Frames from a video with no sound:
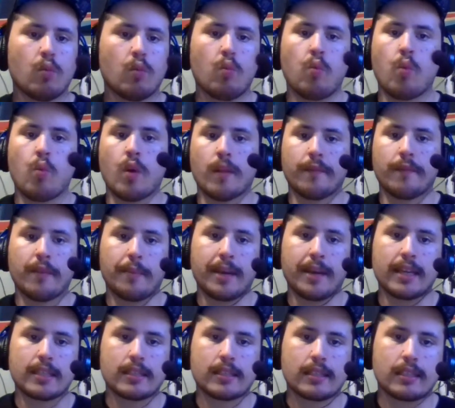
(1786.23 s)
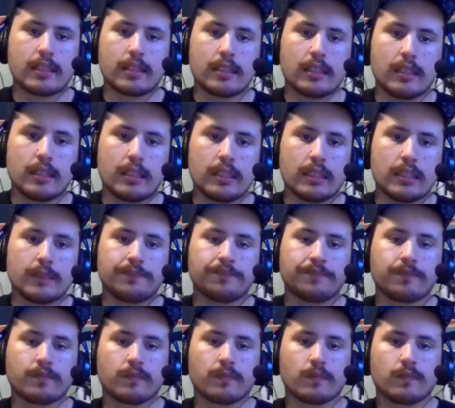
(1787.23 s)
One of the best.
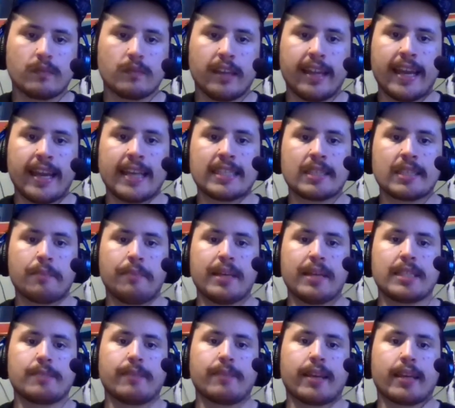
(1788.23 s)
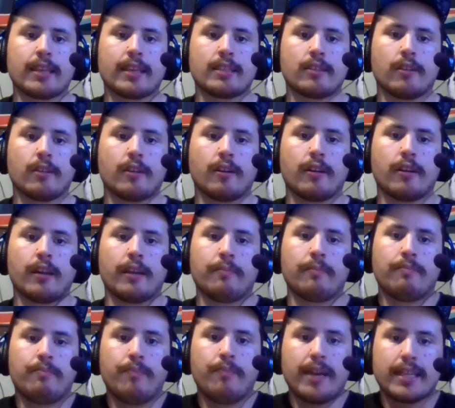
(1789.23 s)
It has the best Mechagodzilla
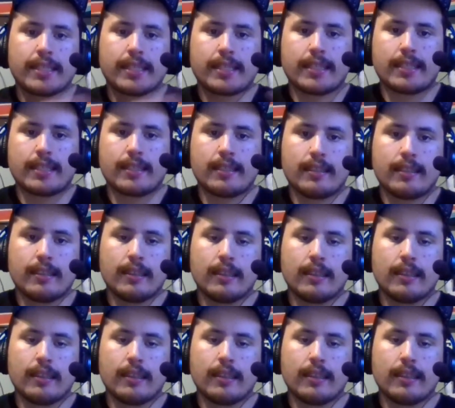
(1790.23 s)
and best.